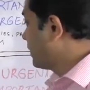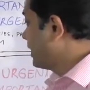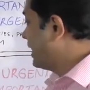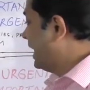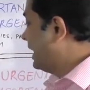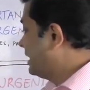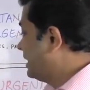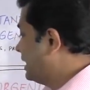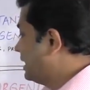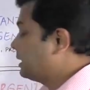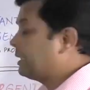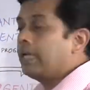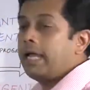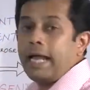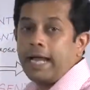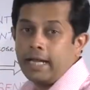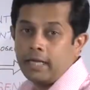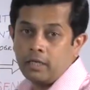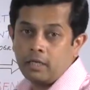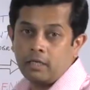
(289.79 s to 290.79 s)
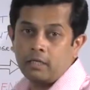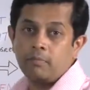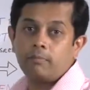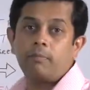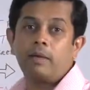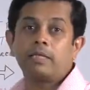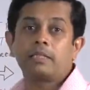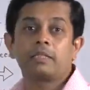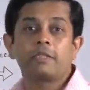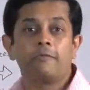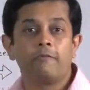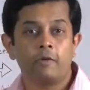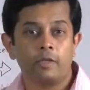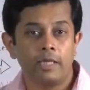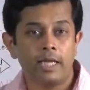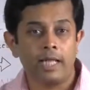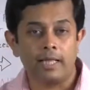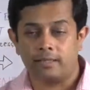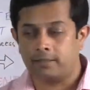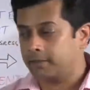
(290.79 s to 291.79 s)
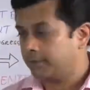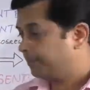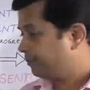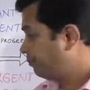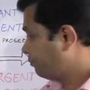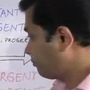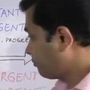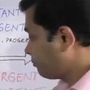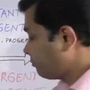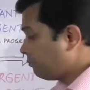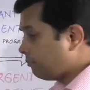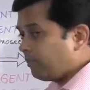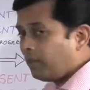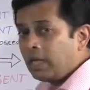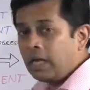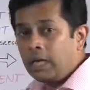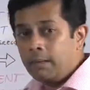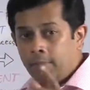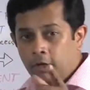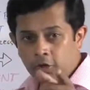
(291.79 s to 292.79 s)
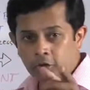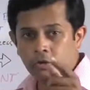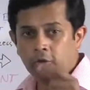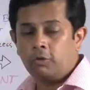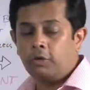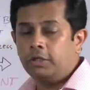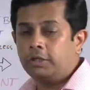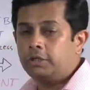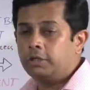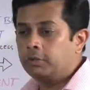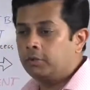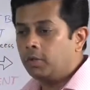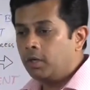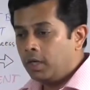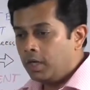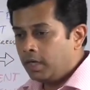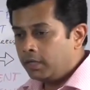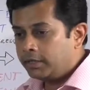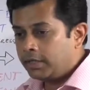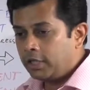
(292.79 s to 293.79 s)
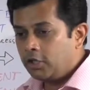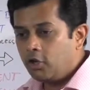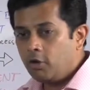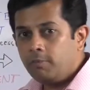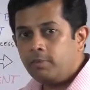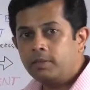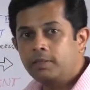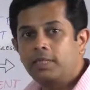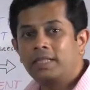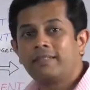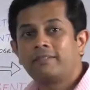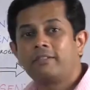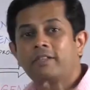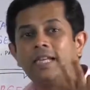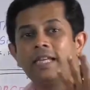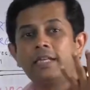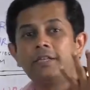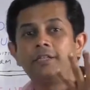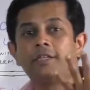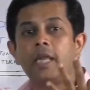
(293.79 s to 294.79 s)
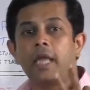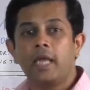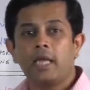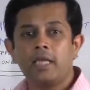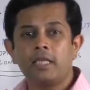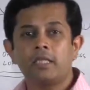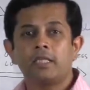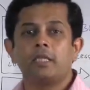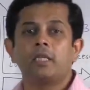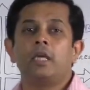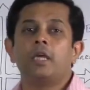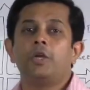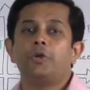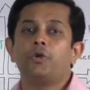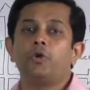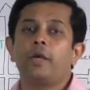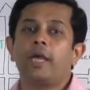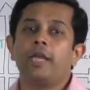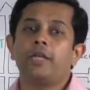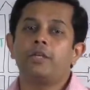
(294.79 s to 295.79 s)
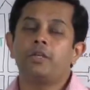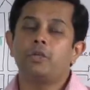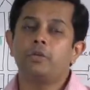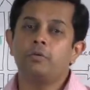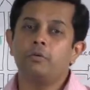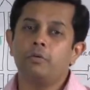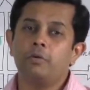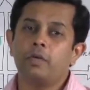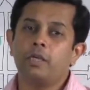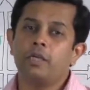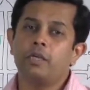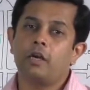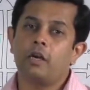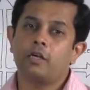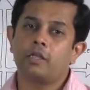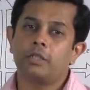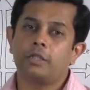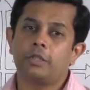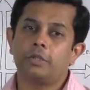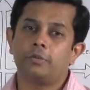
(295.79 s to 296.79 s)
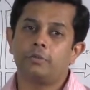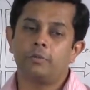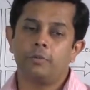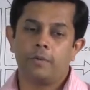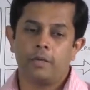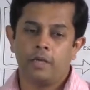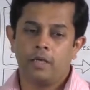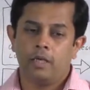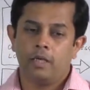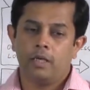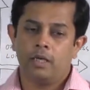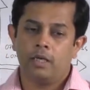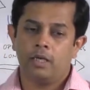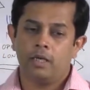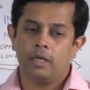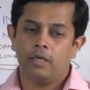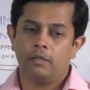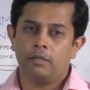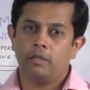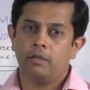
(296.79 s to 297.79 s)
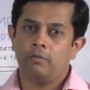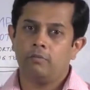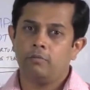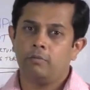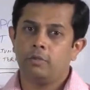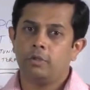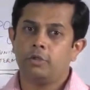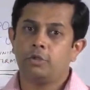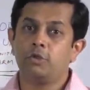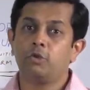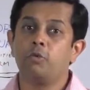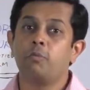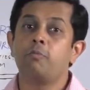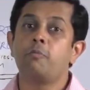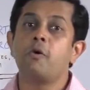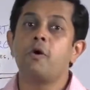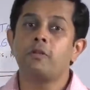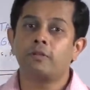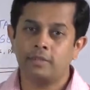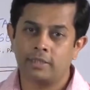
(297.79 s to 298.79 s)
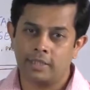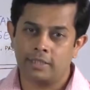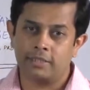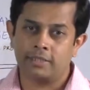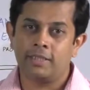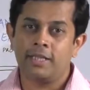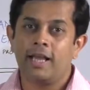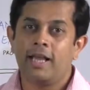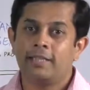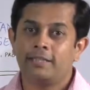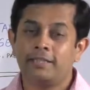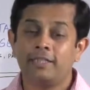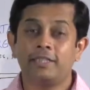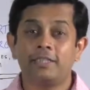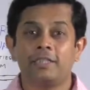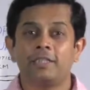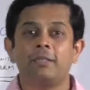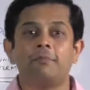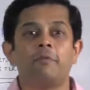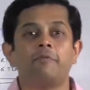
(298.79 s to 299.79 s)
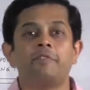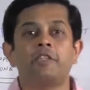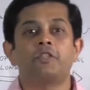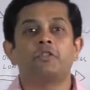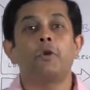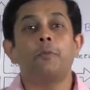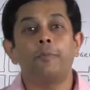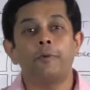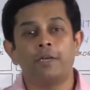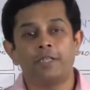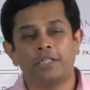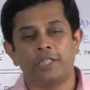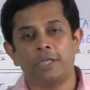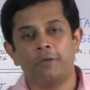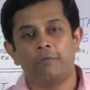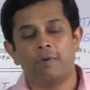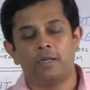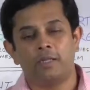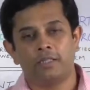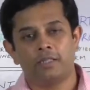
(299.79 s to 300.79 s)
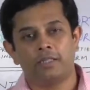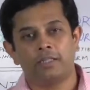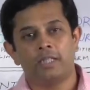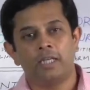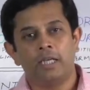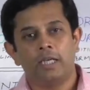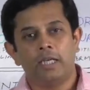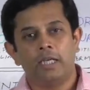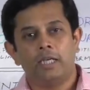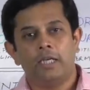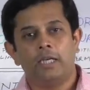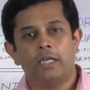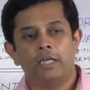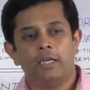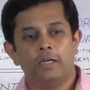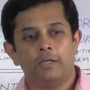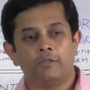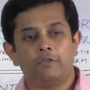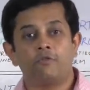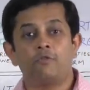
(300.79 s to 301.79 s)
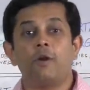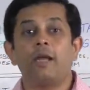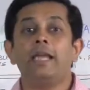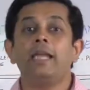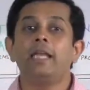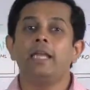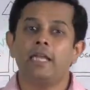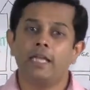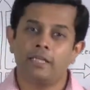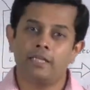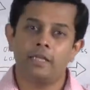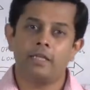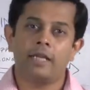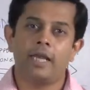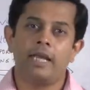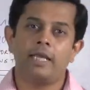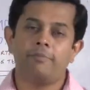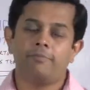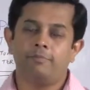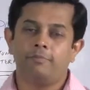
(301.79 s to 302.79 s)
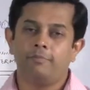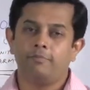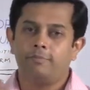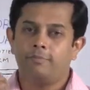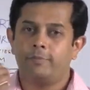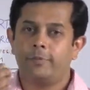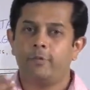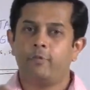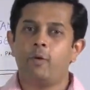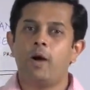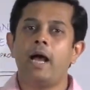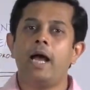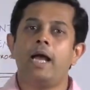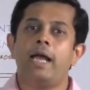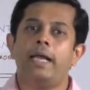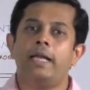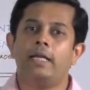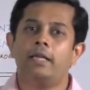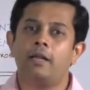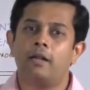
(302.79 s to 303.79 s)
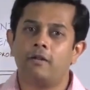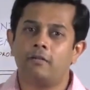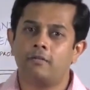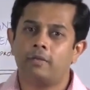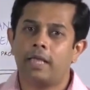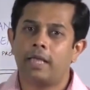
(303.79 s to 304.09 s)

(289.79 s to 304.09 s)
get this handled by someone else. I am also going to tell you about the 3 Ds you can do in order to do more things. These are some of the super achievers training that I provide, or